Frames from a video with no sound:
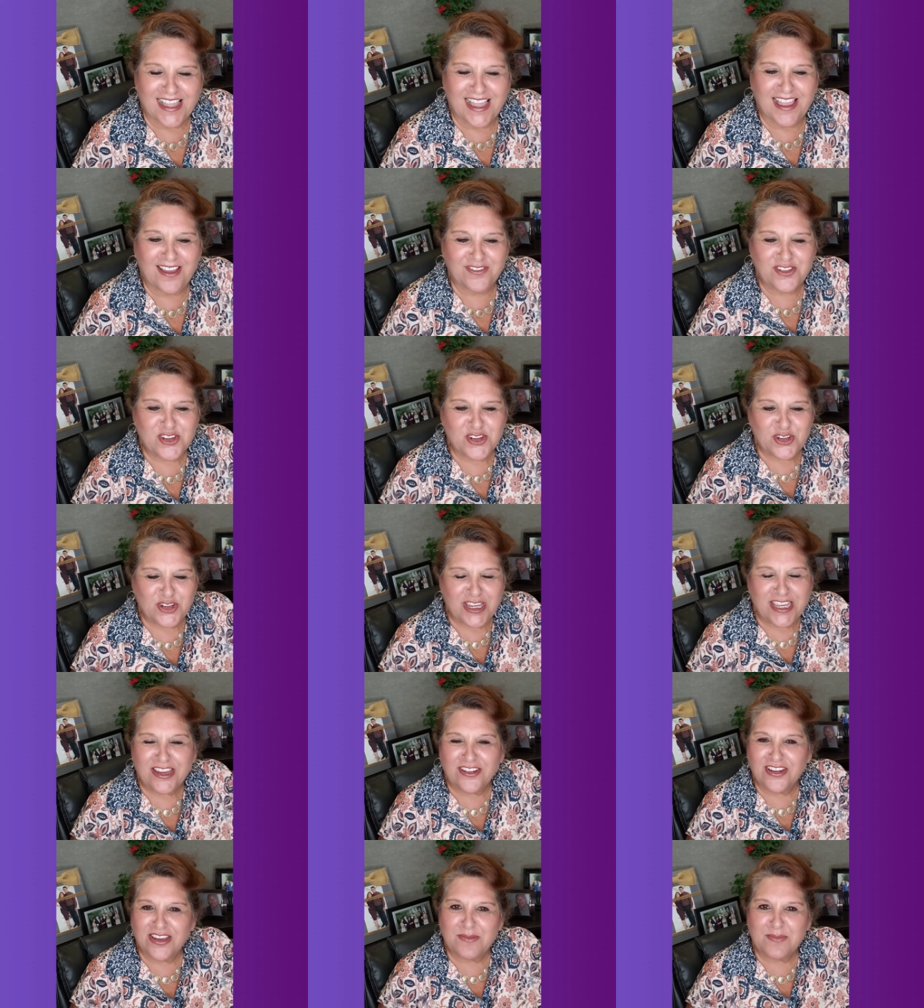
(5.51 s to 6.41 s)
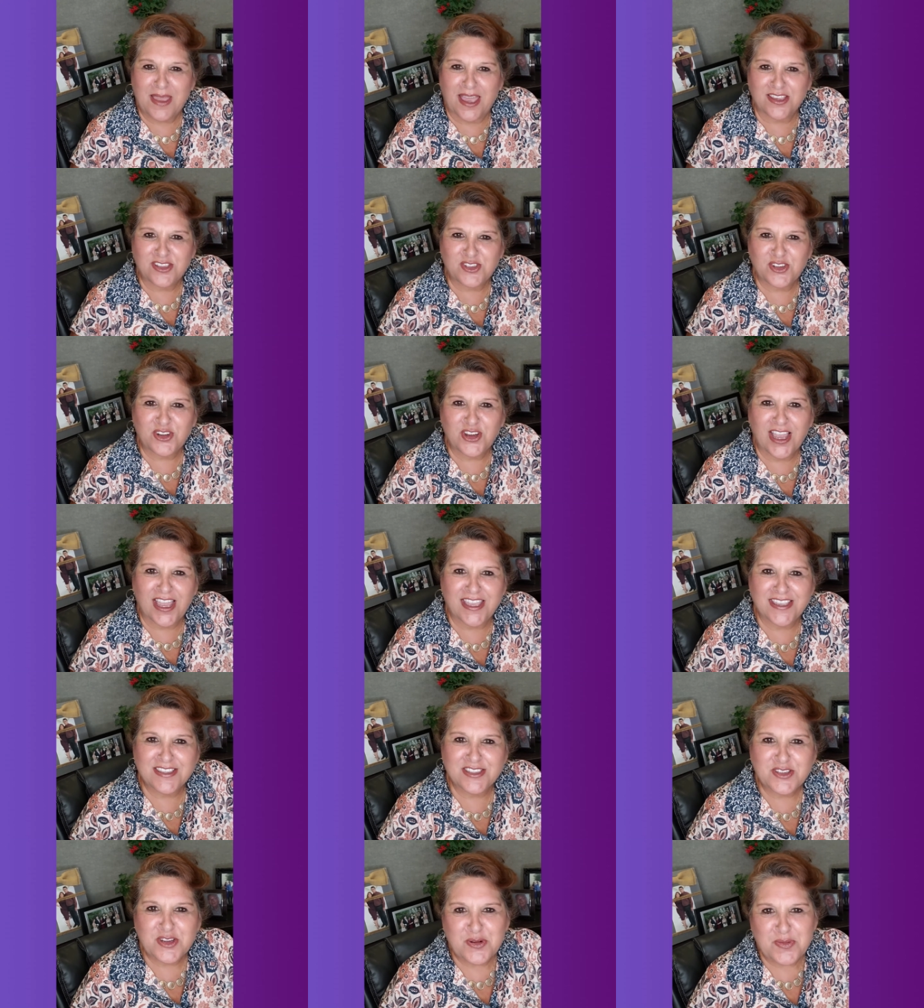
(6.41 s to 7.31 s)
After hearing Pastor
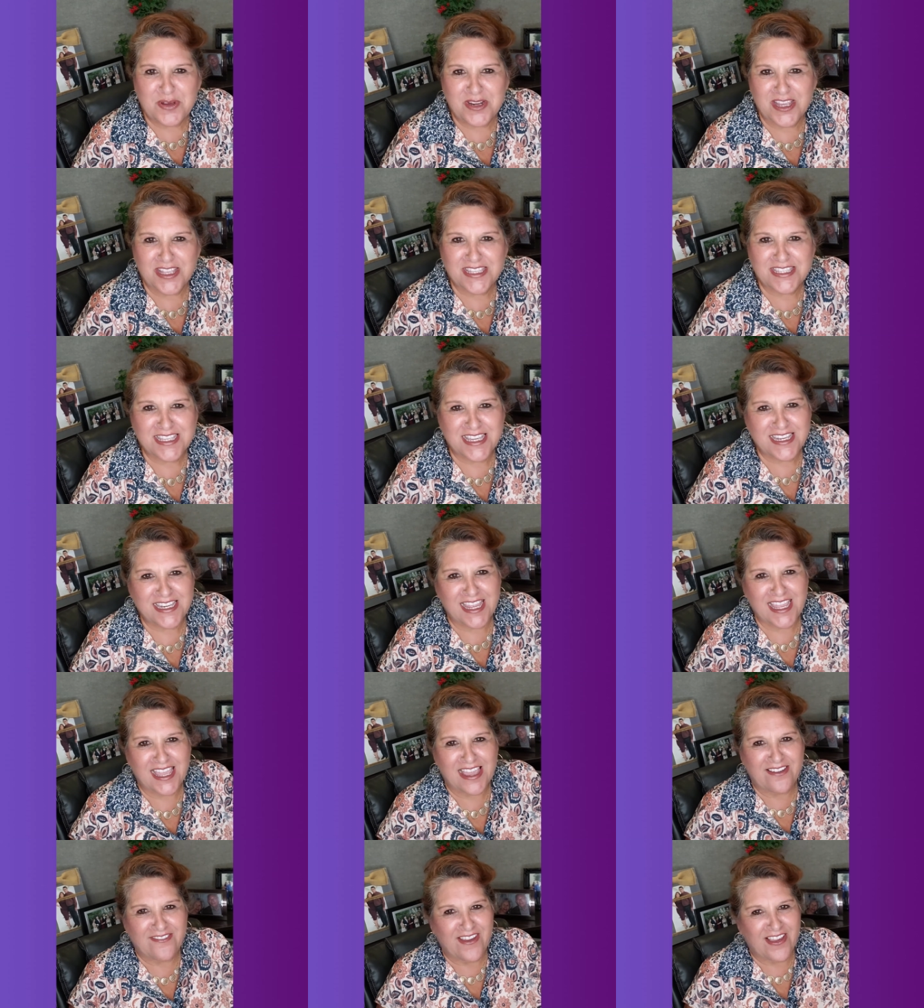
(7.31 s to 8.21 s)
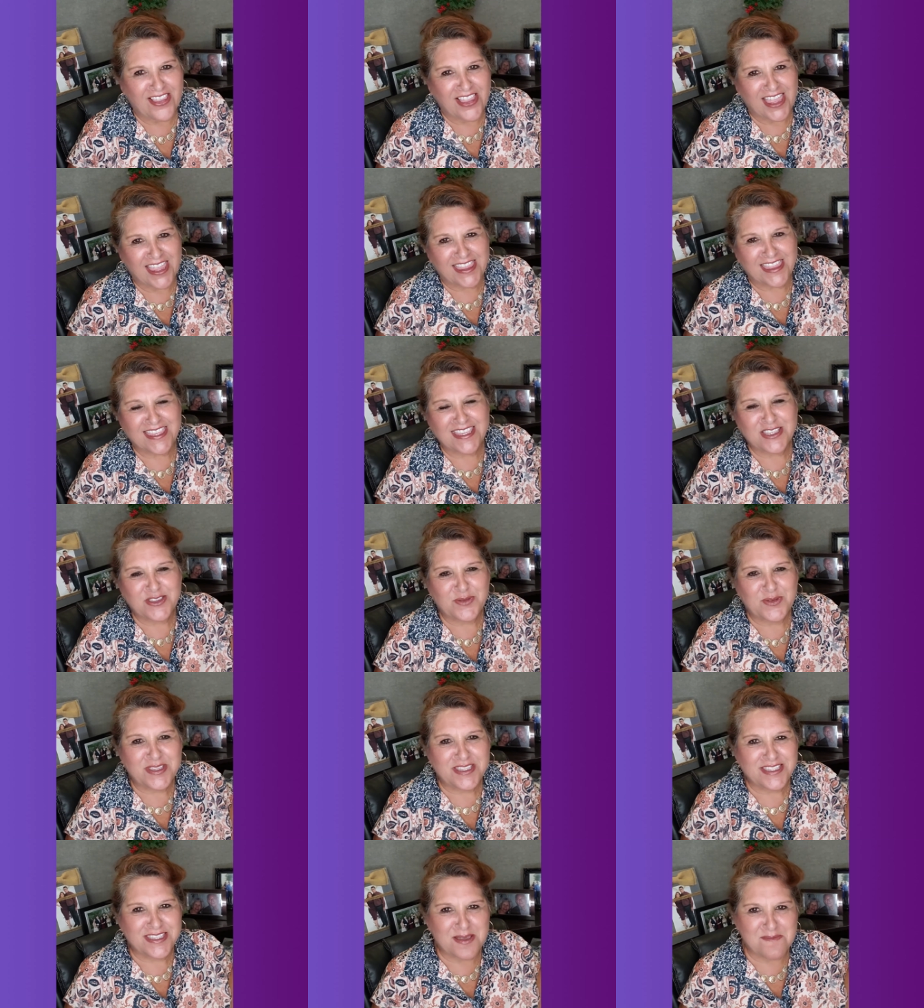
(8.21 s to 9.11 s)
Guy's sermon on Sunday, I felt like this
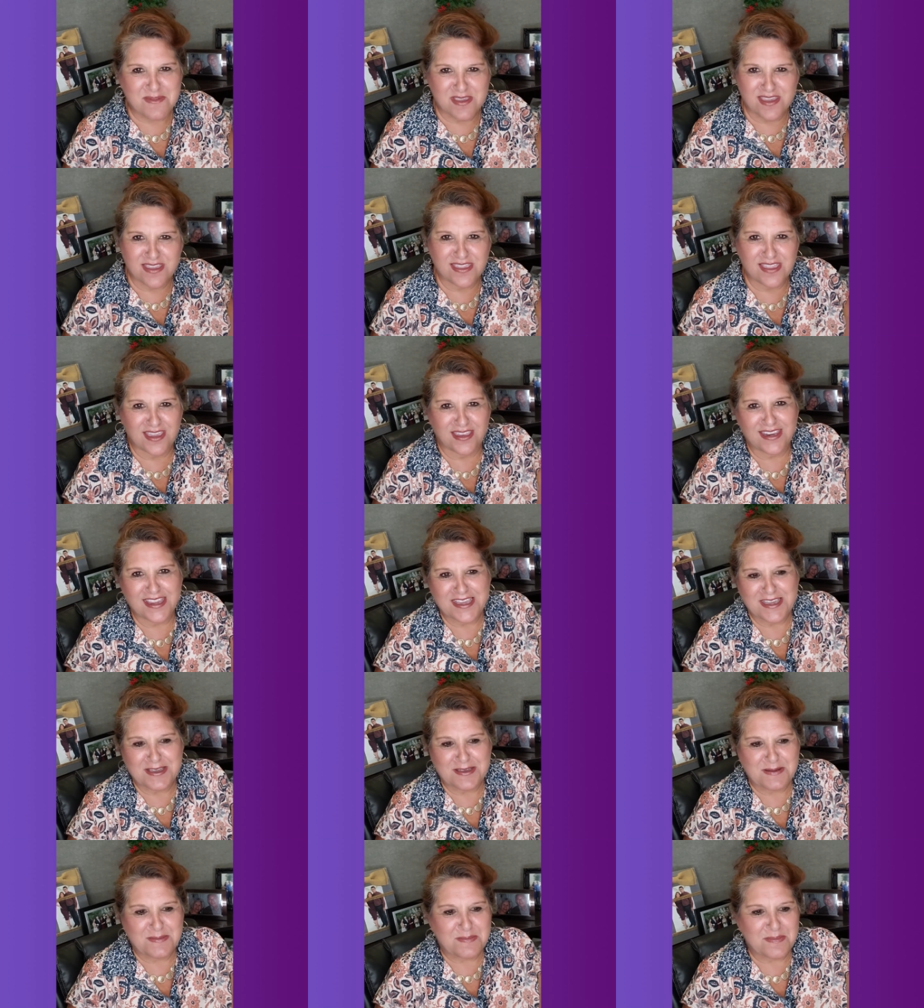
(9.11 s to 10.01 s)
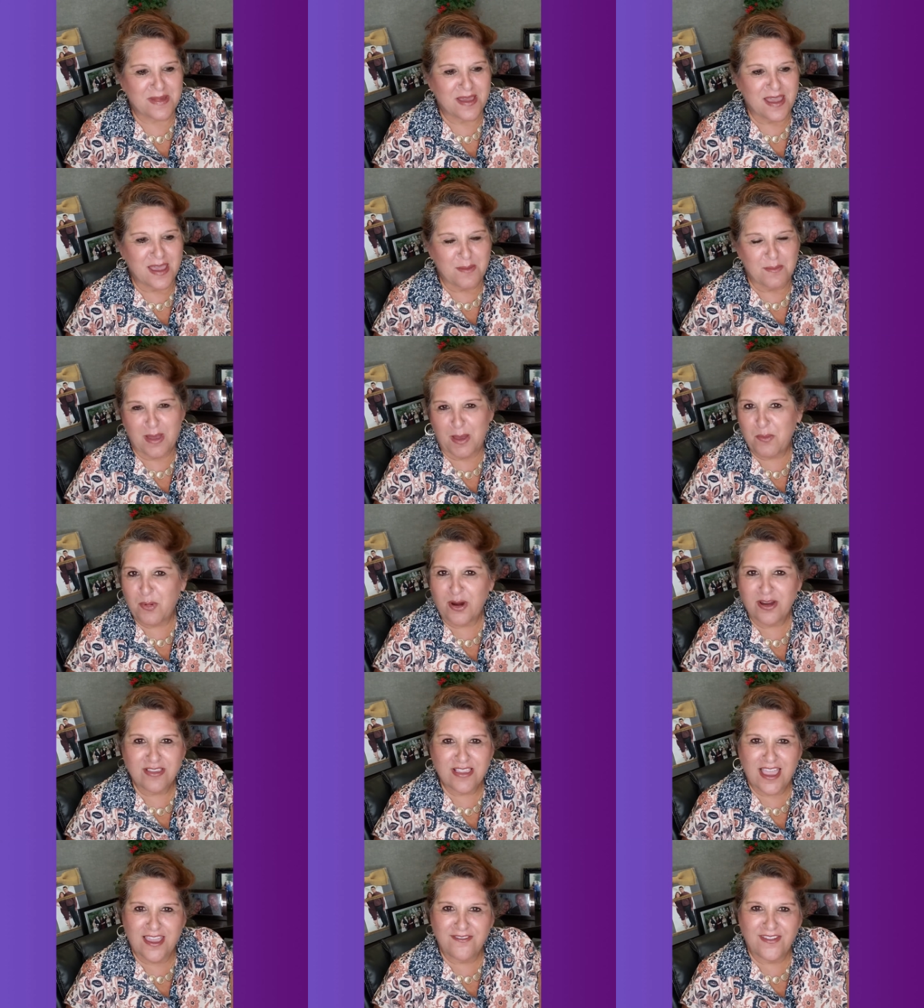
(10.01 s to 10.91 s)
was something that um, my
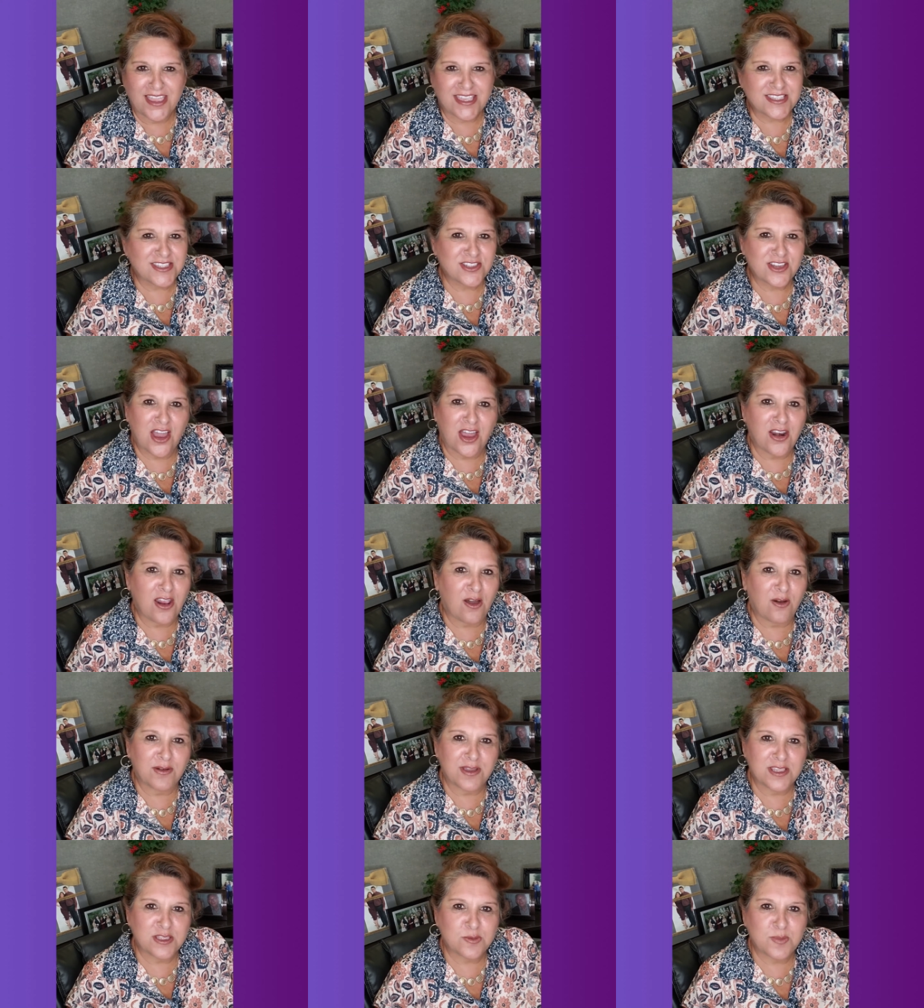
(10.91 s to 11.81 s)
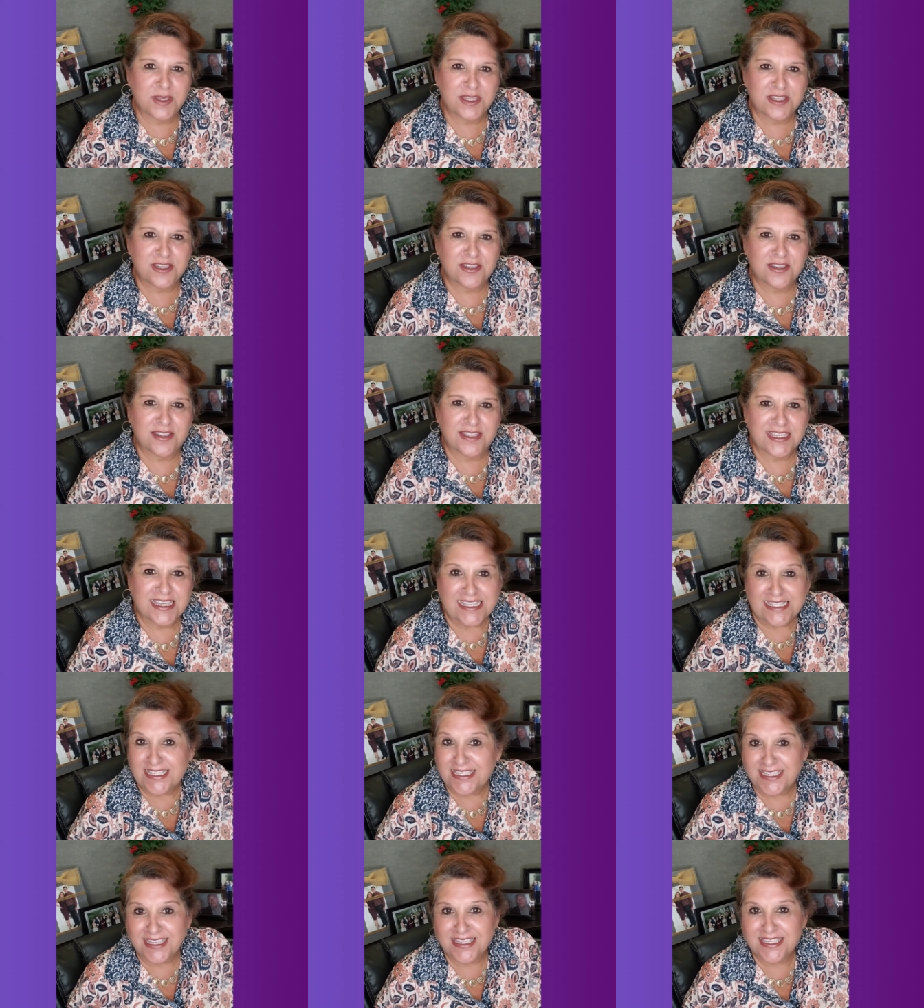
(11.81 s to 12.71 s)
prayer life has not always been
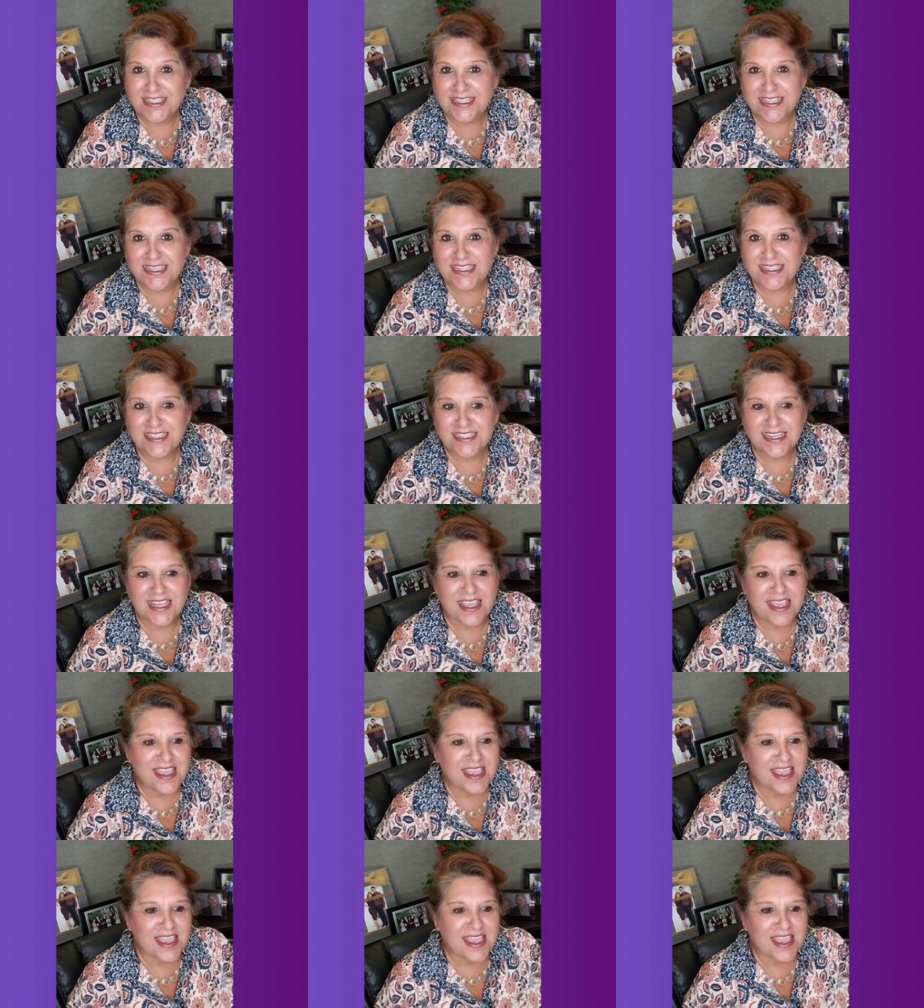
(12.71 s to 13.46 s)
consistent,